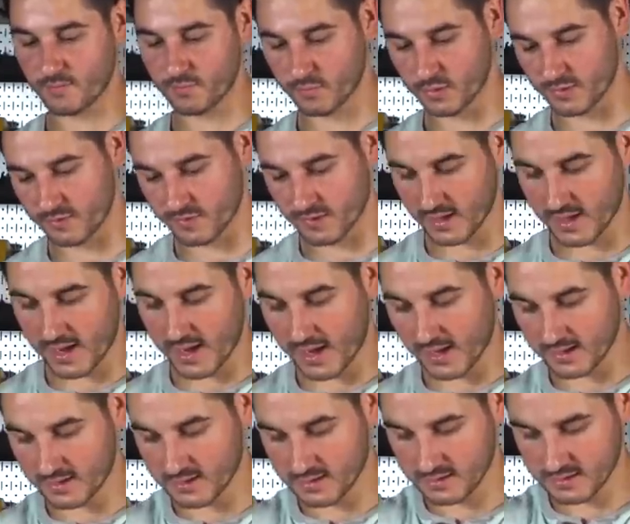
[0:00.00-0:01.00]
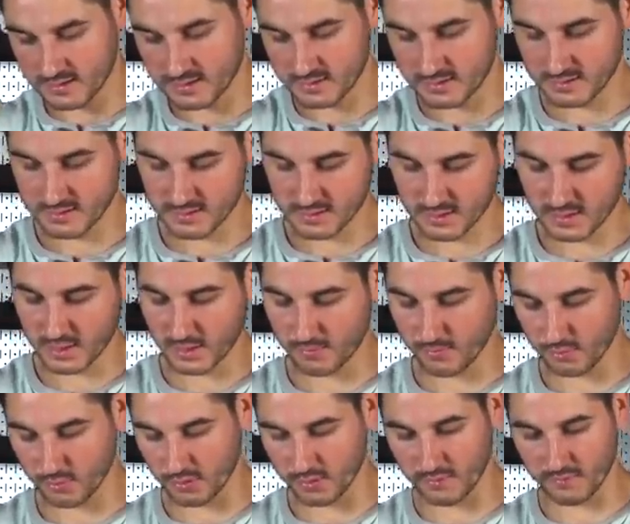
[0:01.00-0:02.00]
We've got a
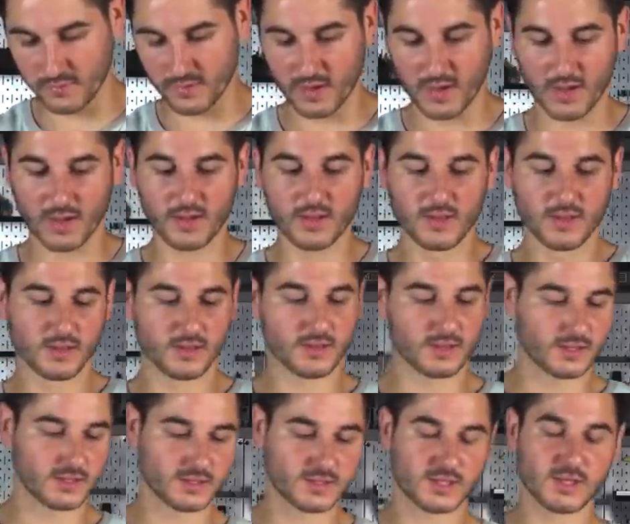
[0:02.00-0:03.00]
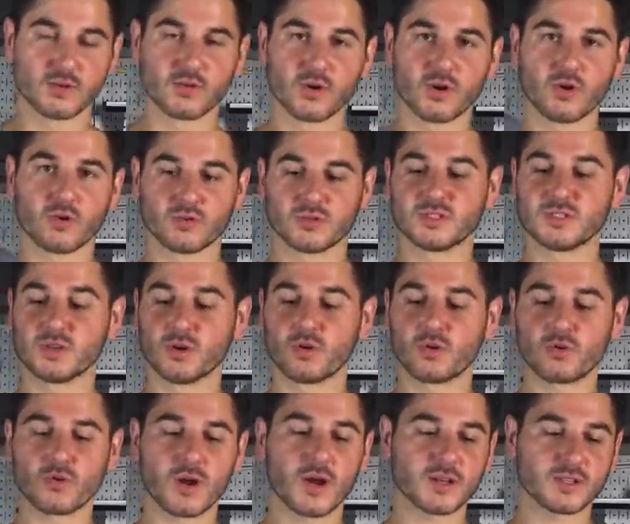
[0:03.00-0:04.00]
couple of these Hero
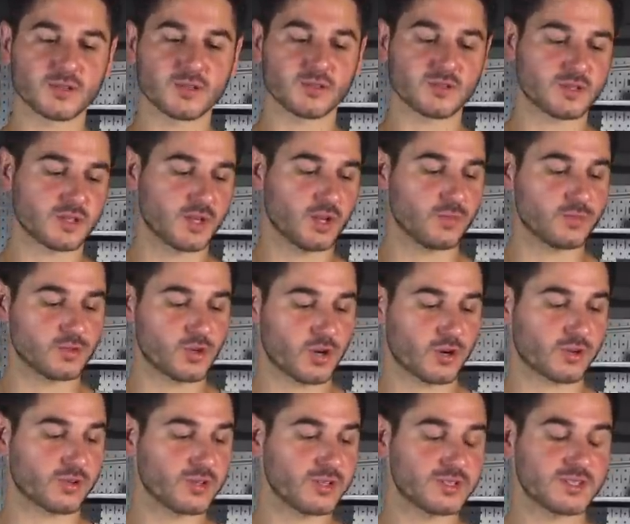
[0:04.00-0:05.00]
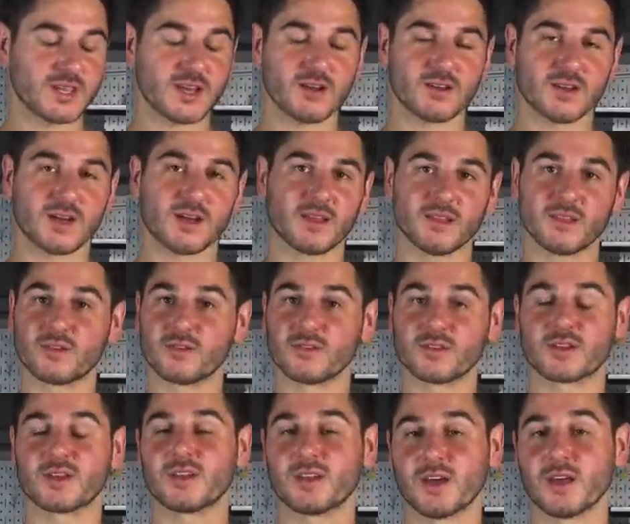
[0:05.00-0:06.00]
deodorizers that help dry your cleats out. I
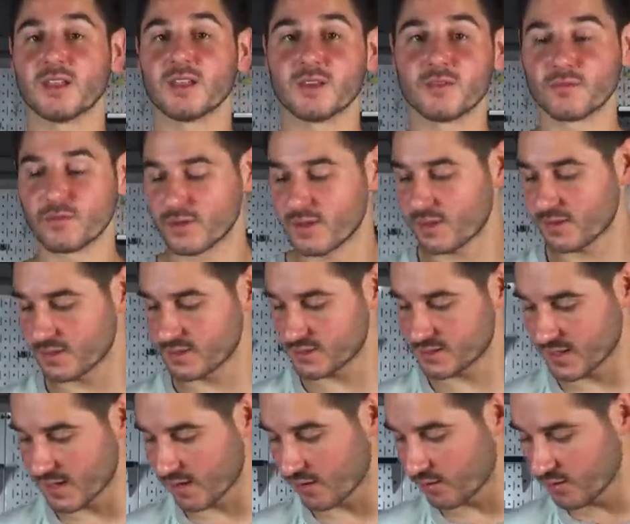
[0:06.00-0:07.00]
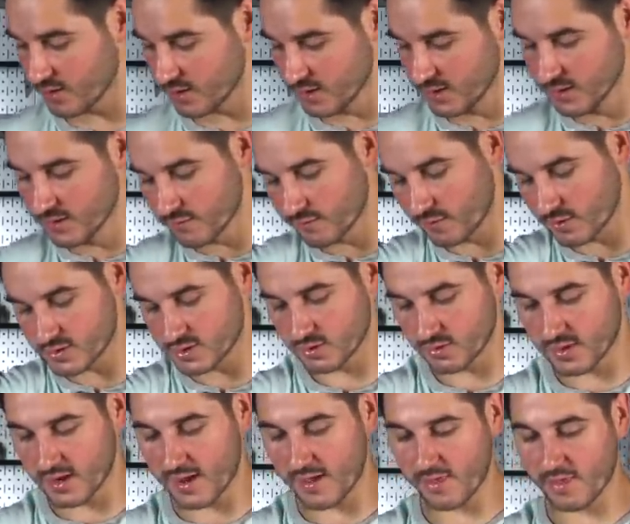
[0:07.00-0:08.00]
literally cannot live without these now. We've
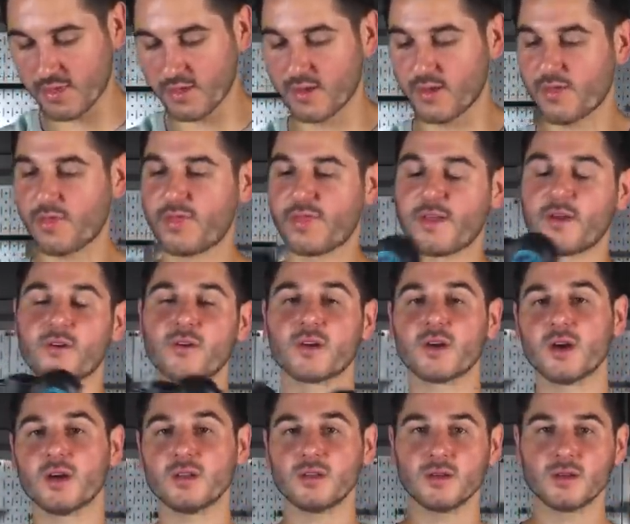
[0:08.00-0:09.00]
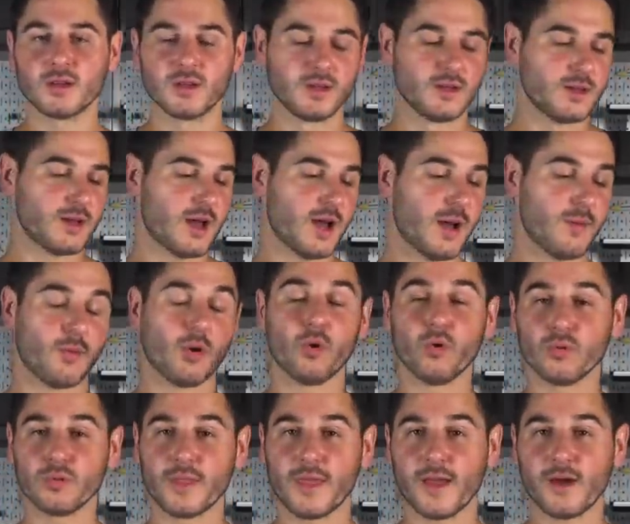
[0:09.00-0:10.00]
also got the Theragun. I'm
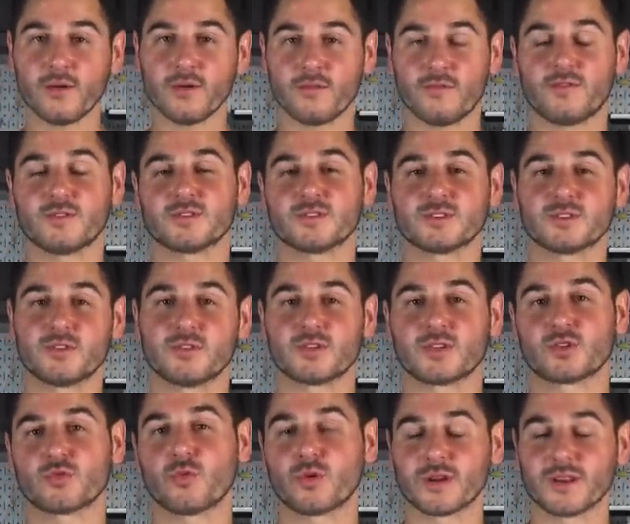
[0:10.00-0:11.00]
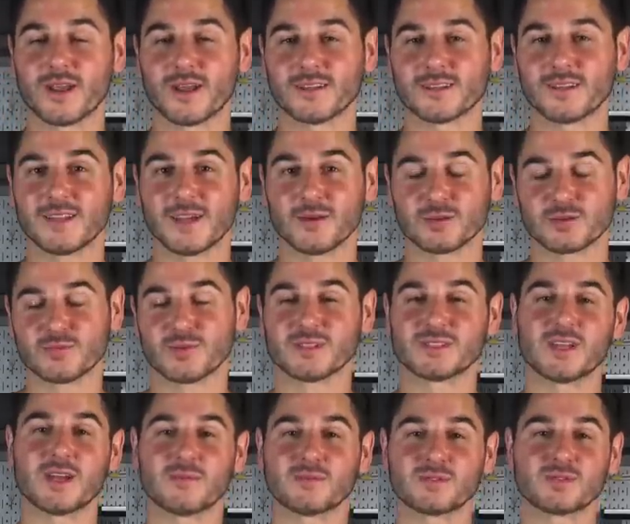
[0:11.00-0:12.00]
old now, officially turning 29 today, which
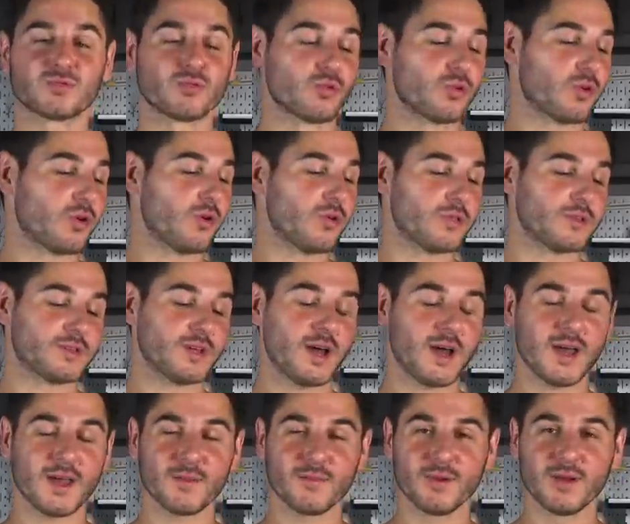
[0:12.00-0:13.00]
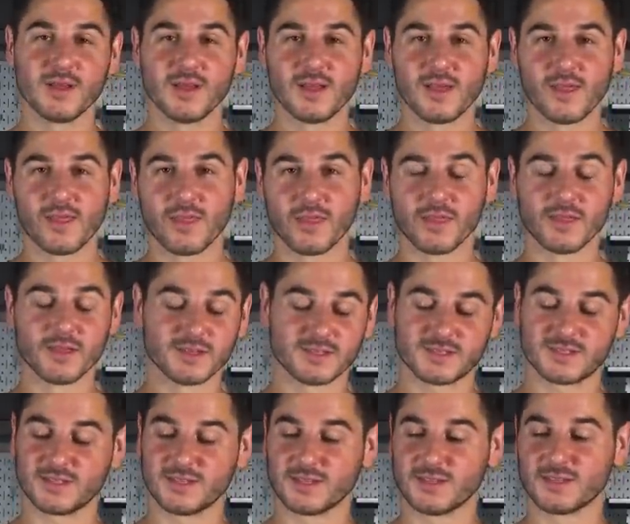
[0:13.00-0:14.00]
means I am sore all the time.
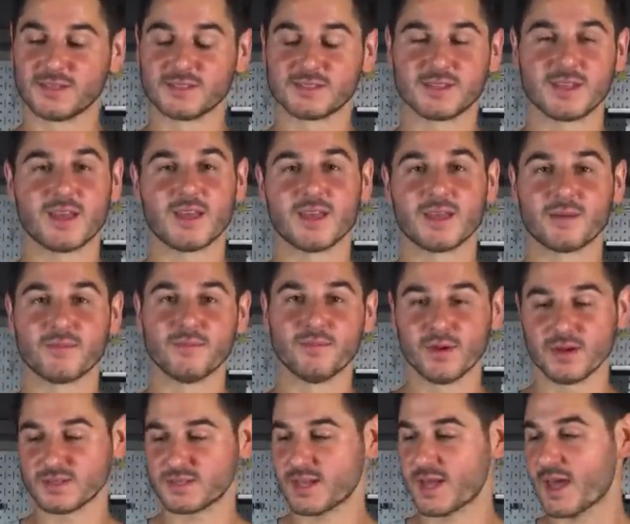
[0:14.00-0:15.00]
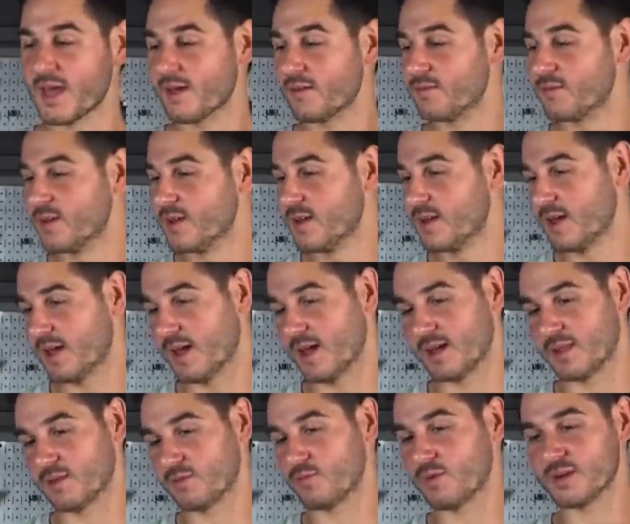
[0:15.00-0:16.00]
This is a must-have,
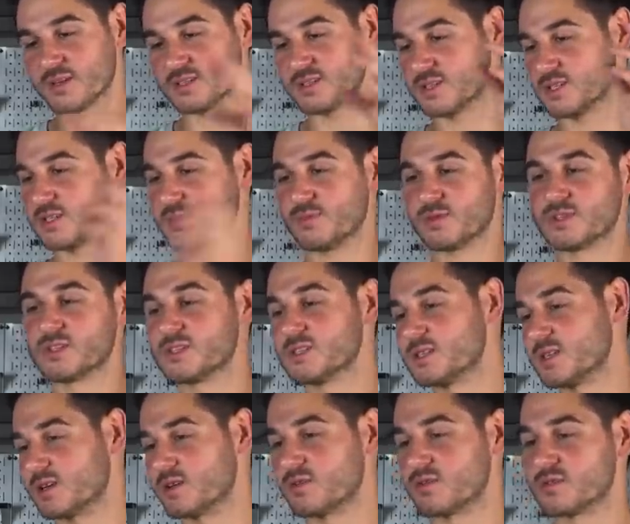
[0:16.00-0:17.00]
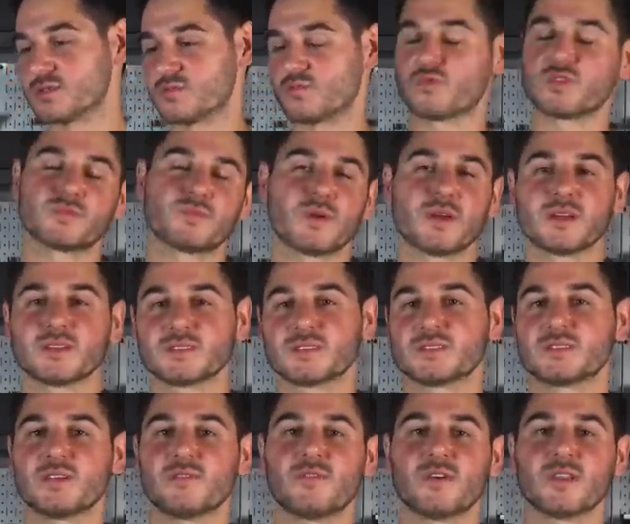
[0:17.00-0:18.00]
and the rest is just a bunch of stickers and wristbands and
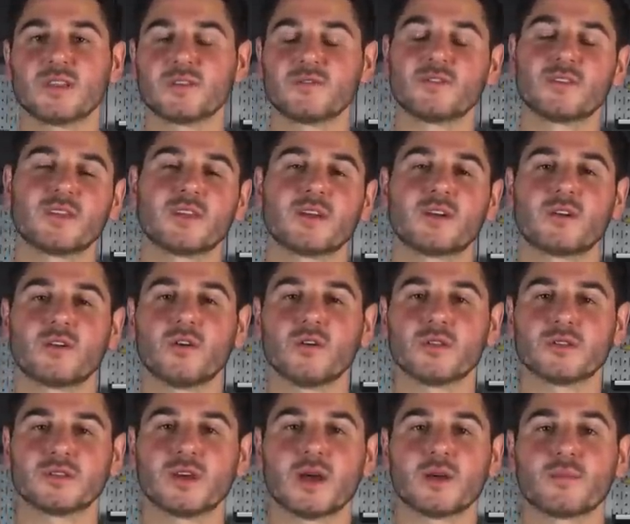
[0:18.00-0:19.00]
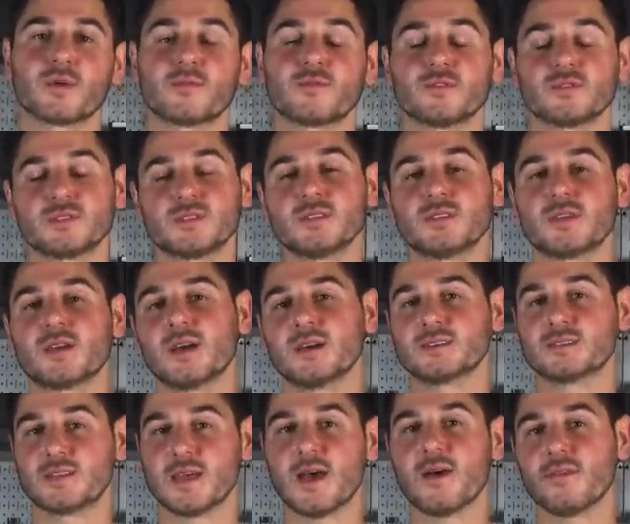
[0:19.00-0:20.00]
stuff I leave in there all the time. But if you see the
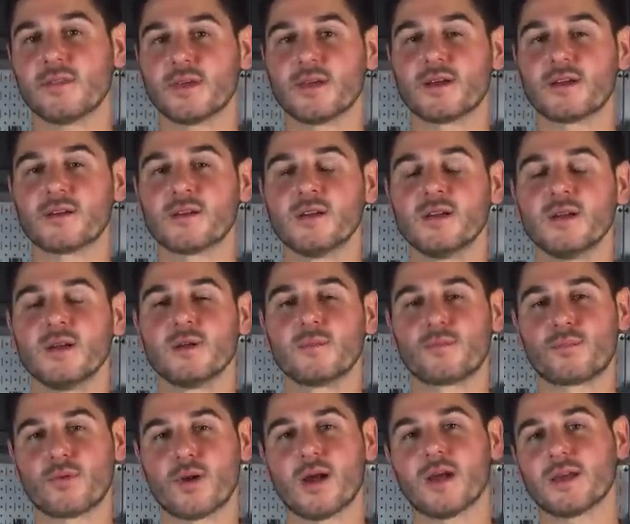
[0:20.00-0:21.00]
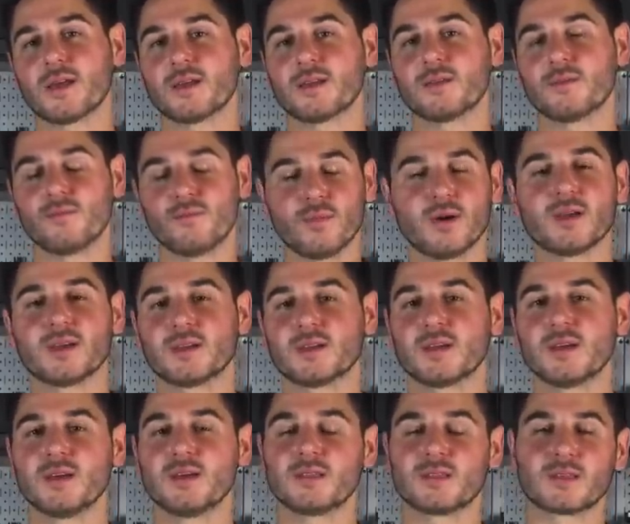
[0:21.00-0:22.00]
guys down there, Brian,
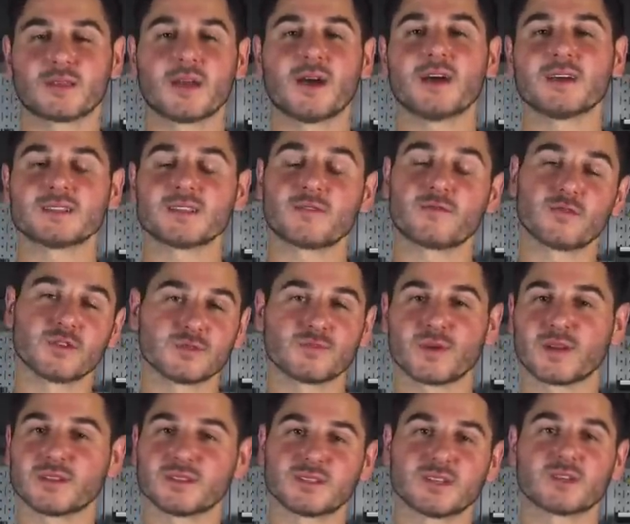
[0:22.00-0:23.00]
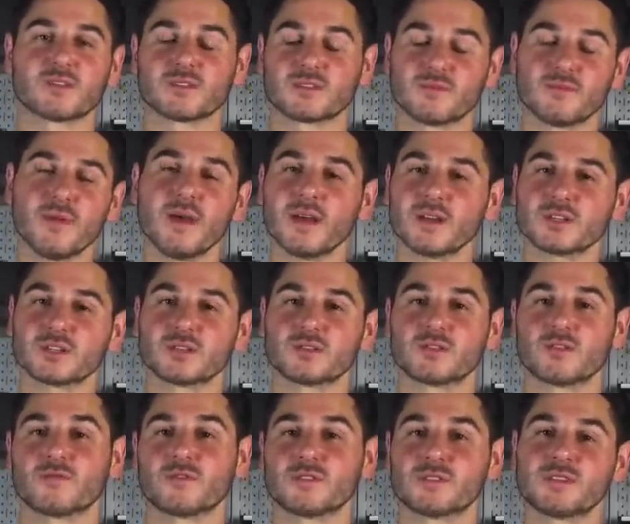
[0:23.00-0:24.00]
Mike, the guys have wristbands, stickers, and mesh. So if you